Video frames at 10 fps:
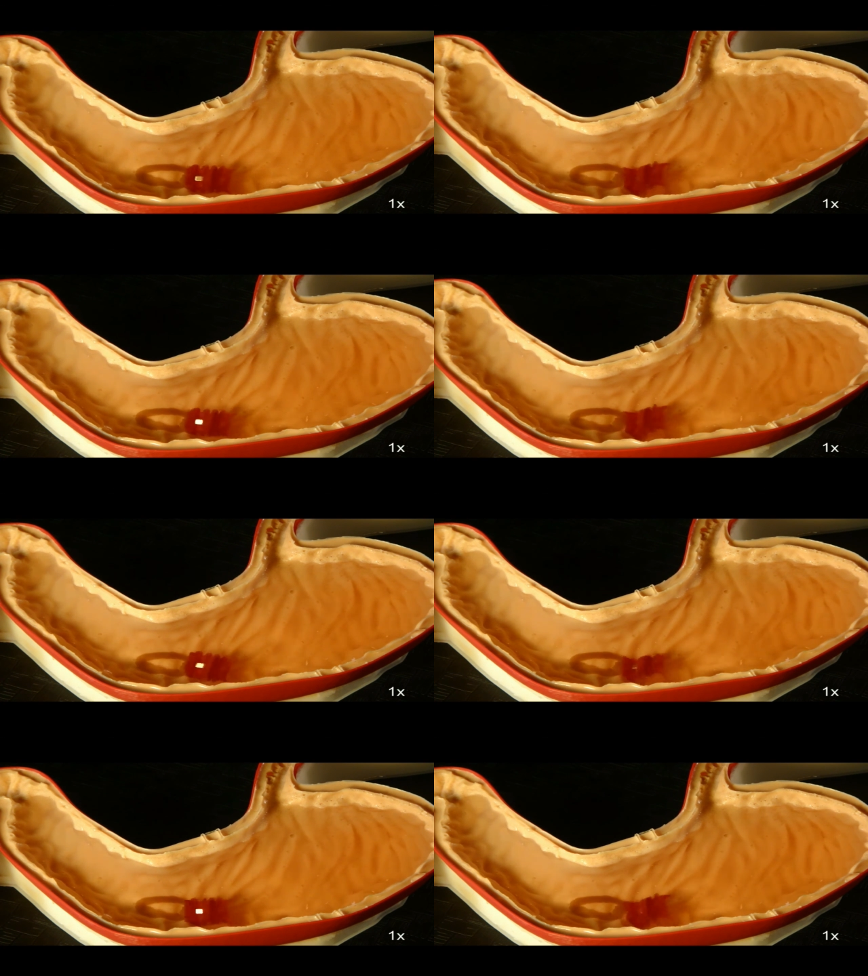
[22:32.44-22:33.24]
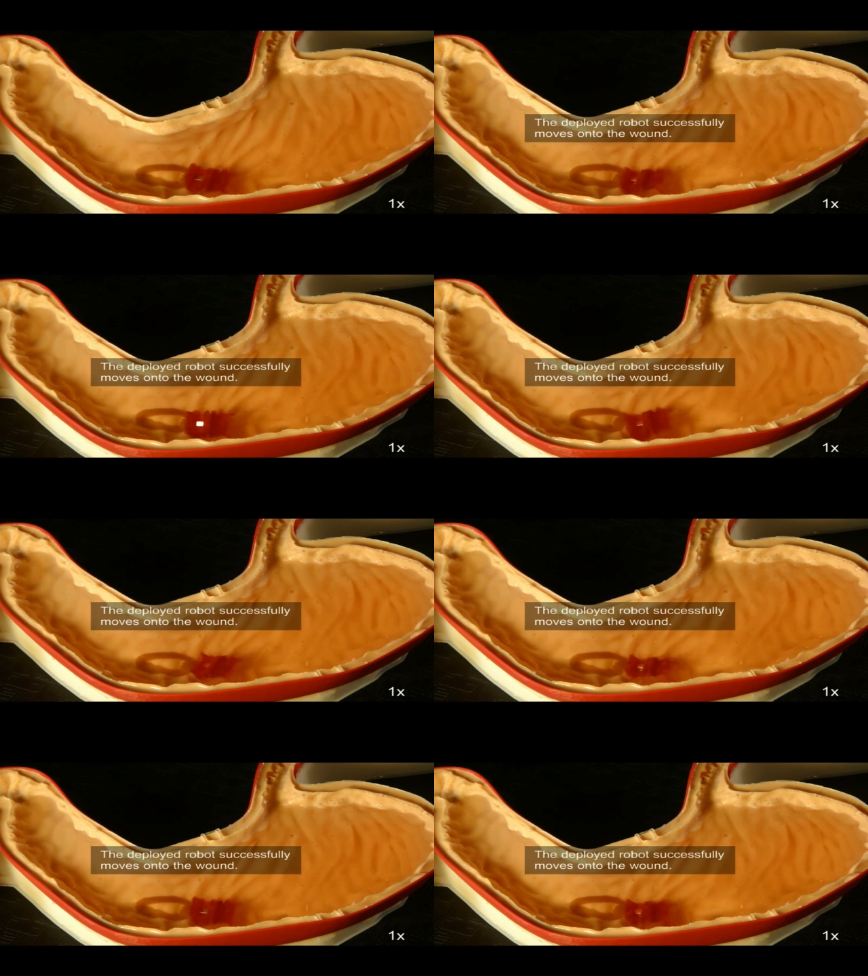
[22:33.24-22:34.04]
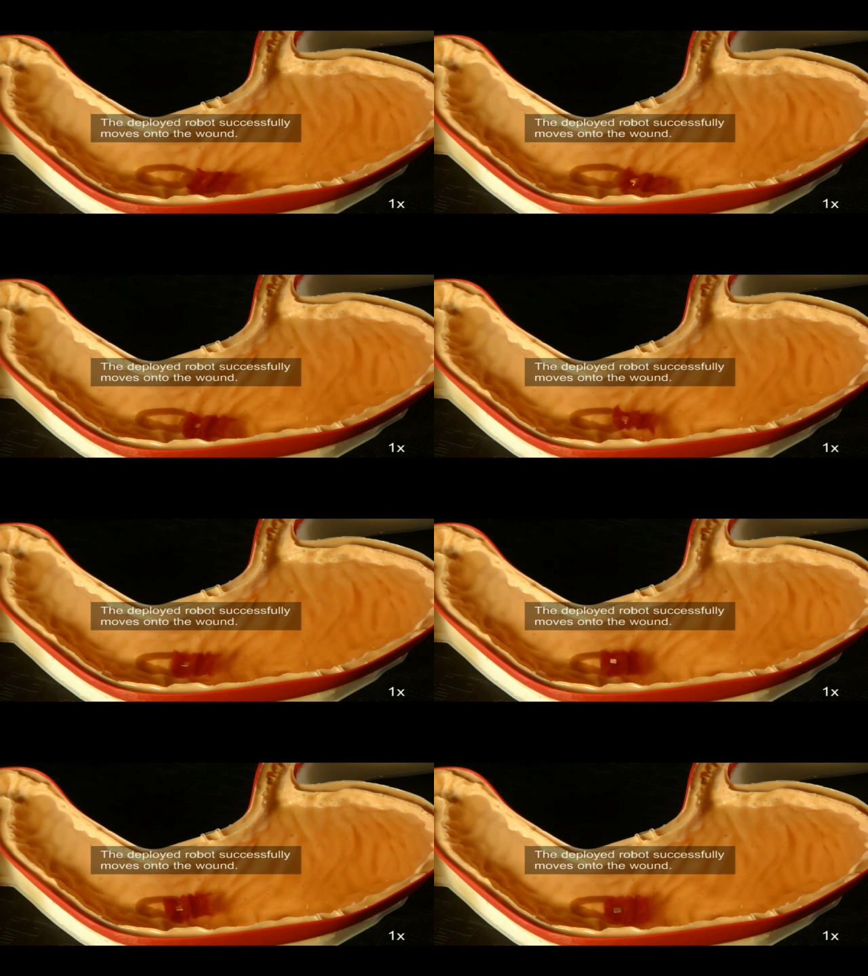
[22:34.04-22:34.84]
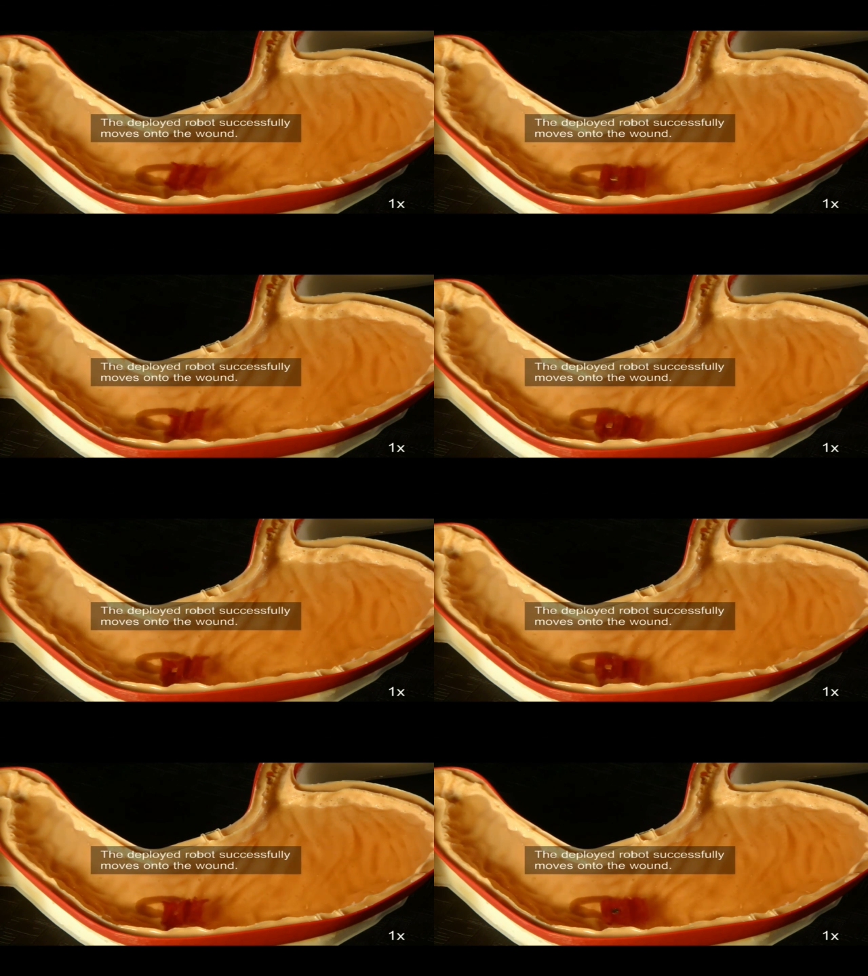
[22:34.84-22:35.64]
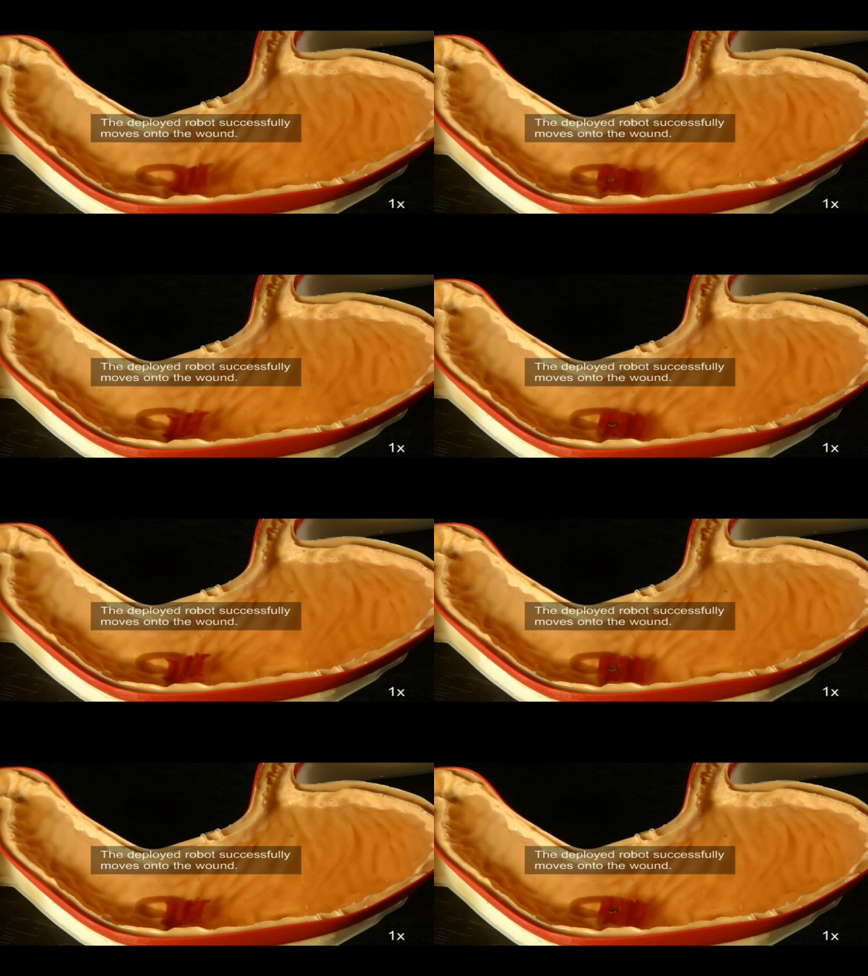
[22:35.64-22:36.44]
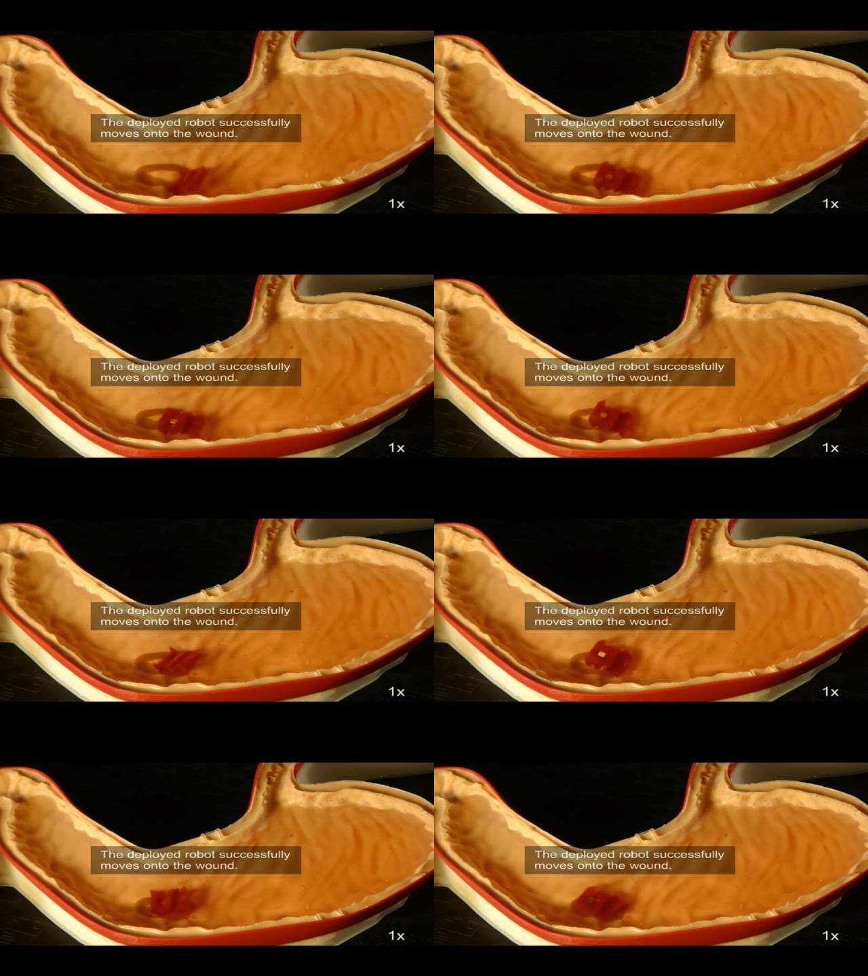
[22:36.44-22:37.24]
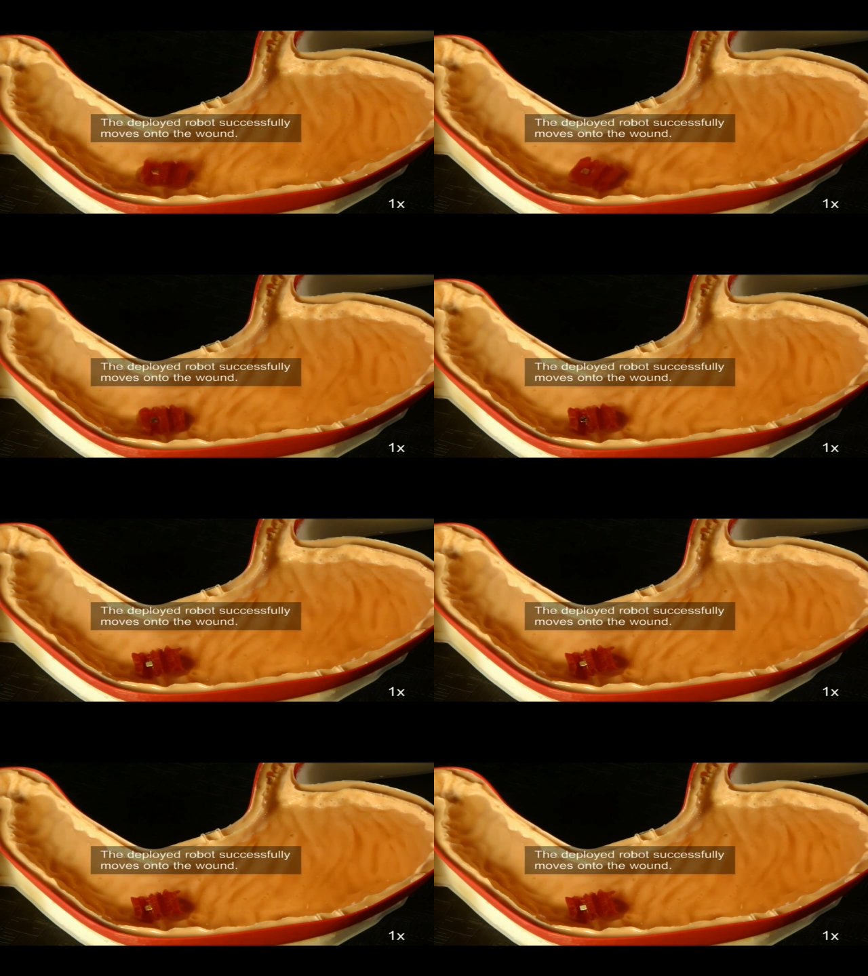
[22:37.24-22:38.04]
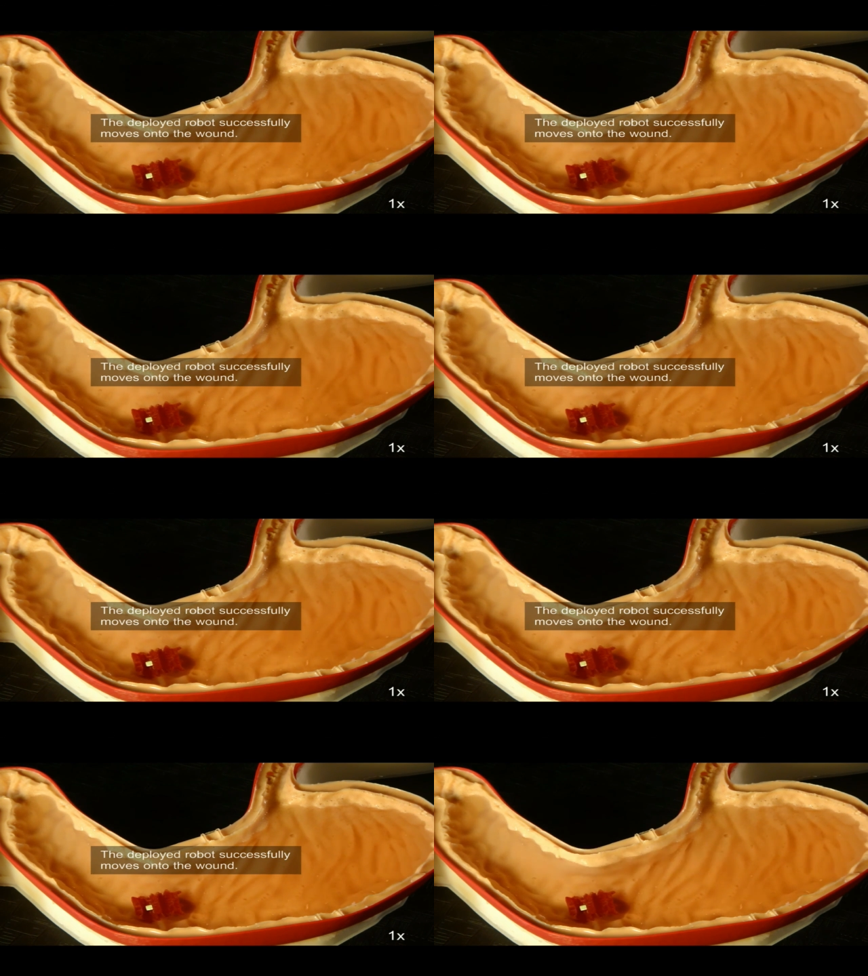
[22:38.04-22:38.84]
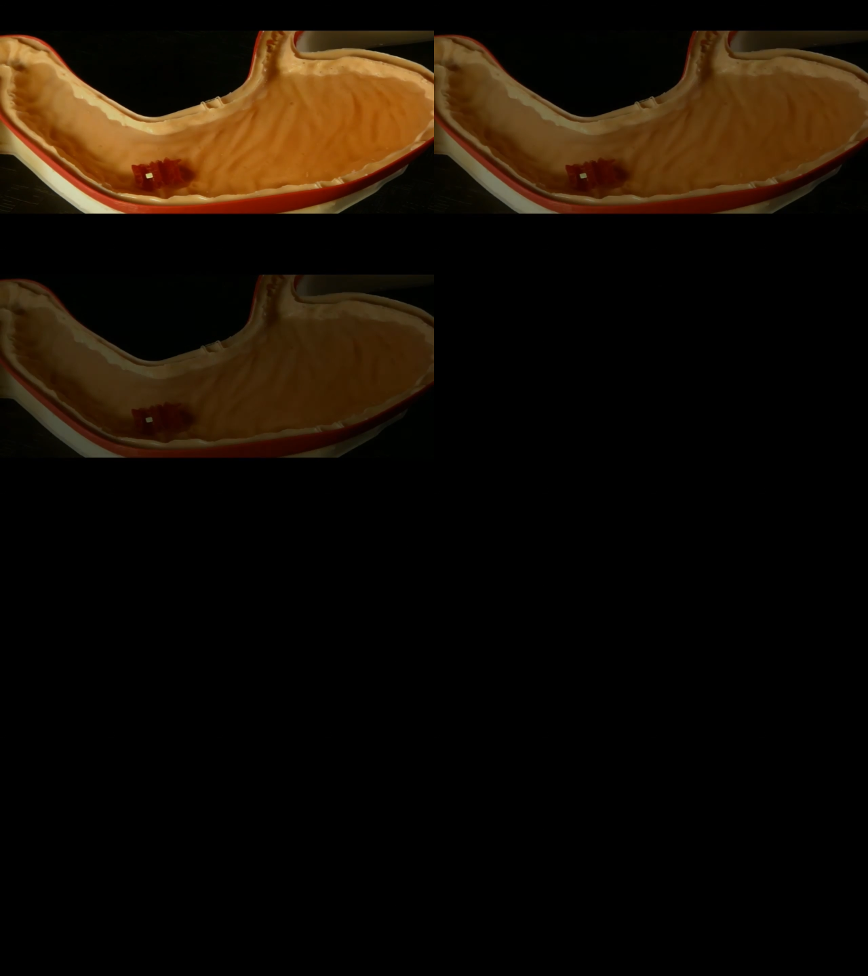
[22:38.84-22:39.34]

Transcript: [unreadable: no face in view]